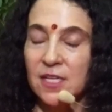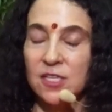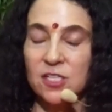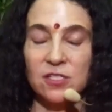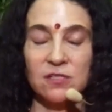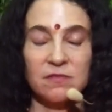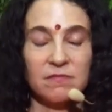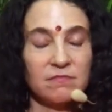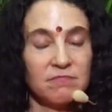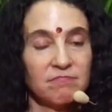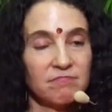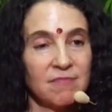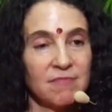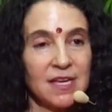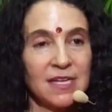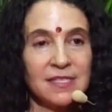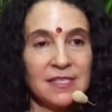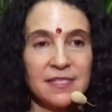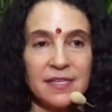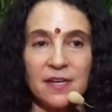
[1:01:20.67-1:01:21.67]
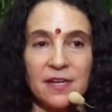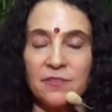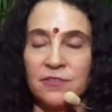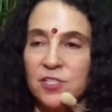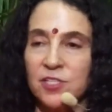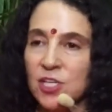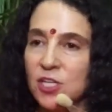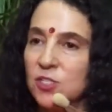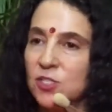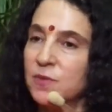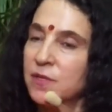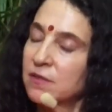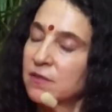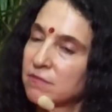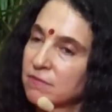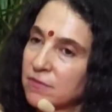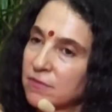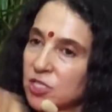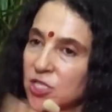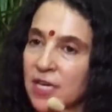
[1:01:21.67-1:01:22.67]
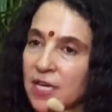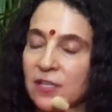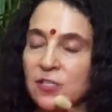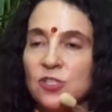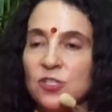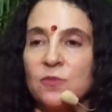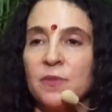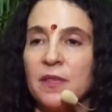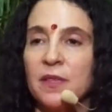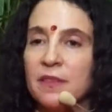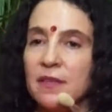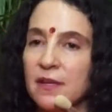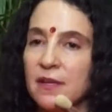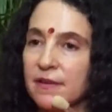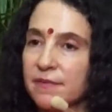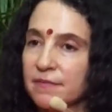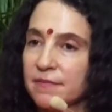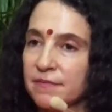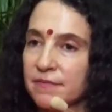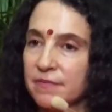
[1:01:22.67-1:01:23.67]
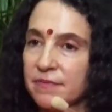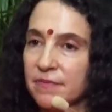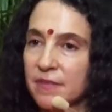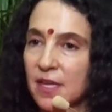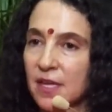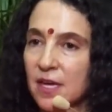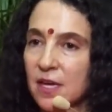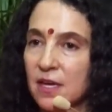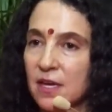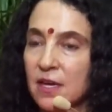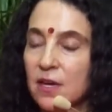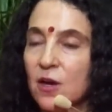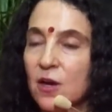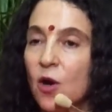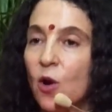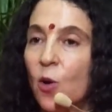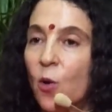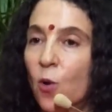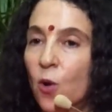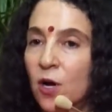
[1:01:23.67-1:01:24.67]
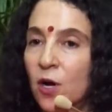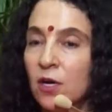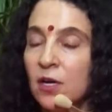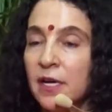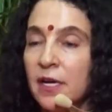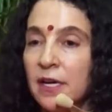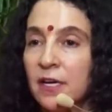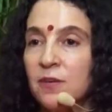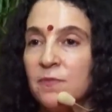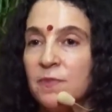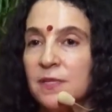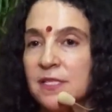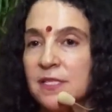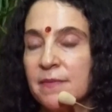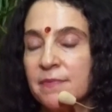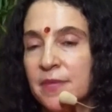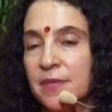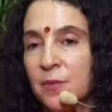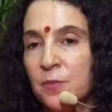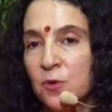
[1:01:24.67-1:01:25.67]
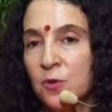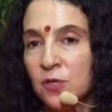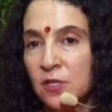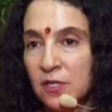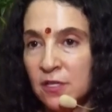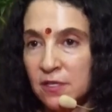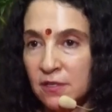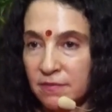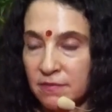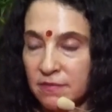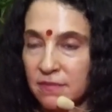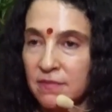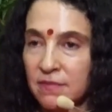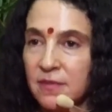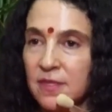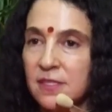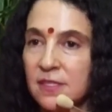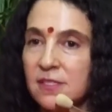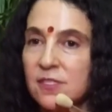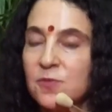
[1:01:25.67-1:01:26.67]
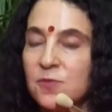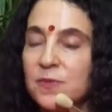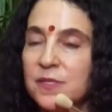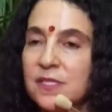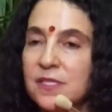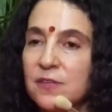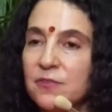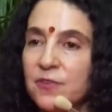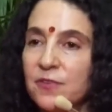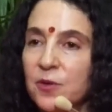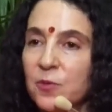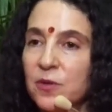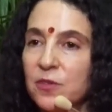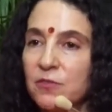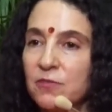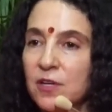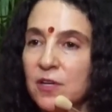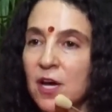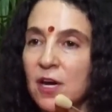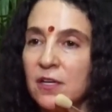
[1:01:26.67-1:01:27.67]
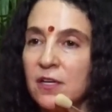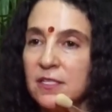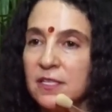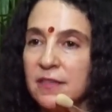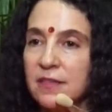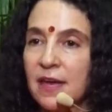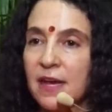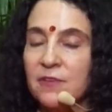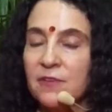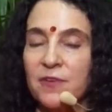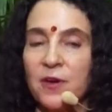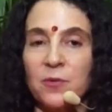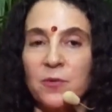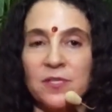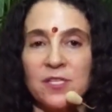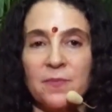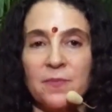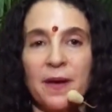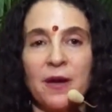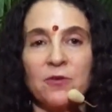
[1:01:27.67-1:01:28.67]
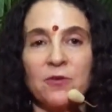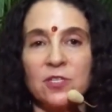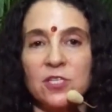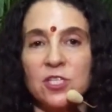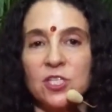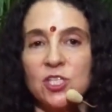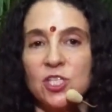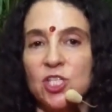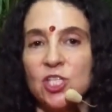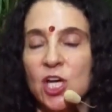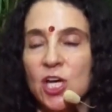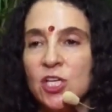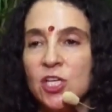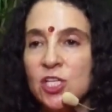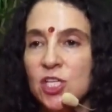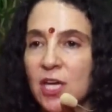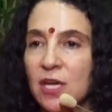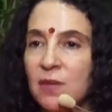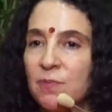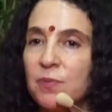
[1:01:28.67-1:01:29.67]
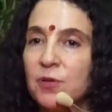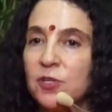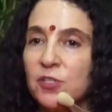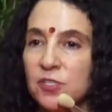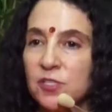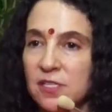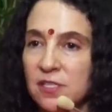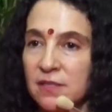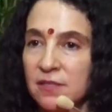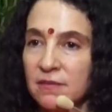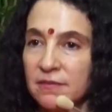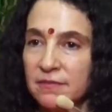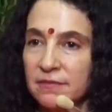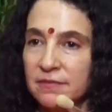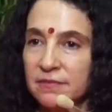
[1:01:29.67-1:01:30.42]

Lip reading: Just instead of a judgment, chant your mantra. Or it could be something more specific with regard to that. If I was about to judge a person,